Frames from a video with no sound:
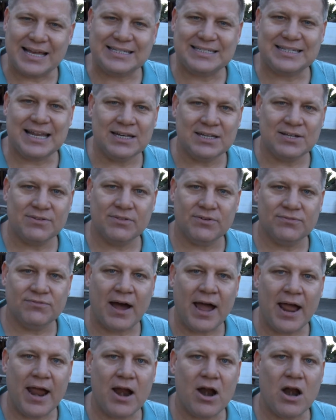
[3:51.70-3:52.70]
extent of the
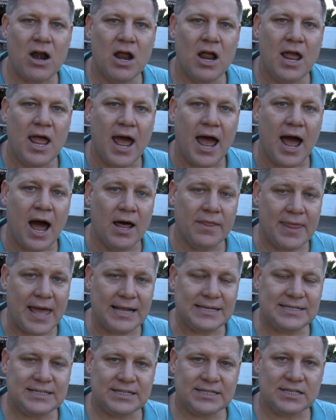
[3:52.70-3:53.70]
fire on
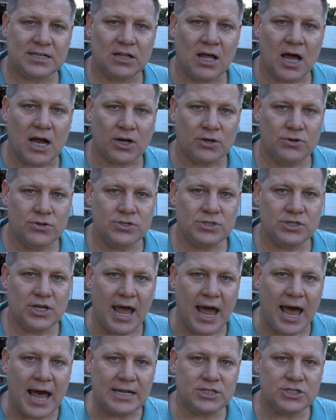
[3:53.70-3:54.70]
that 6 o'clock
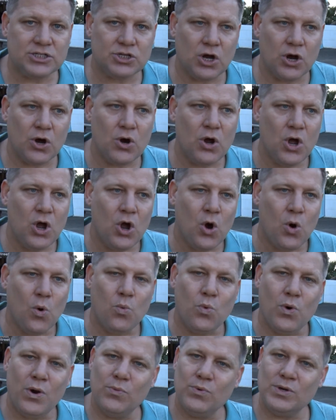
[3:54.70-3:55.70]
newscast. So
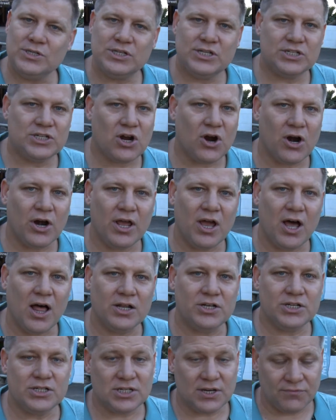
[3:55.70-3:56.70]
when was his
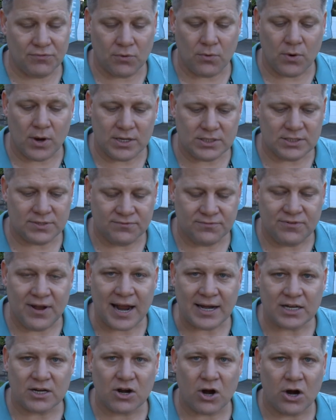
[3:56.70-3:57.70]
cardiologist? If it was, in
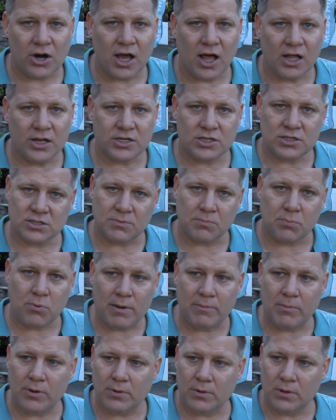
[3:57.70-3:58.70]
fact, a cardiologist
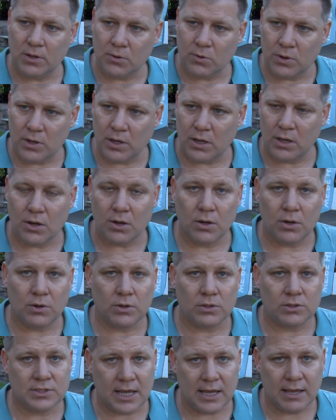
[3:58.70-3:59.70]
appointment, we
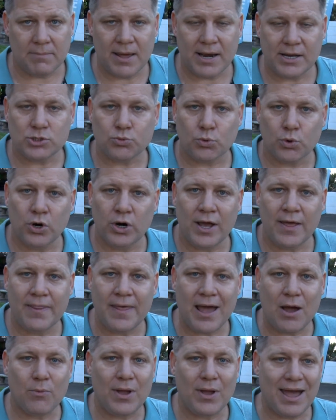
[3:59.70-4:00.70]
take him at his word
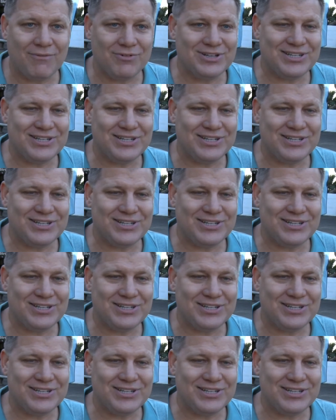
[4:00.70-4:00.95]
on that. We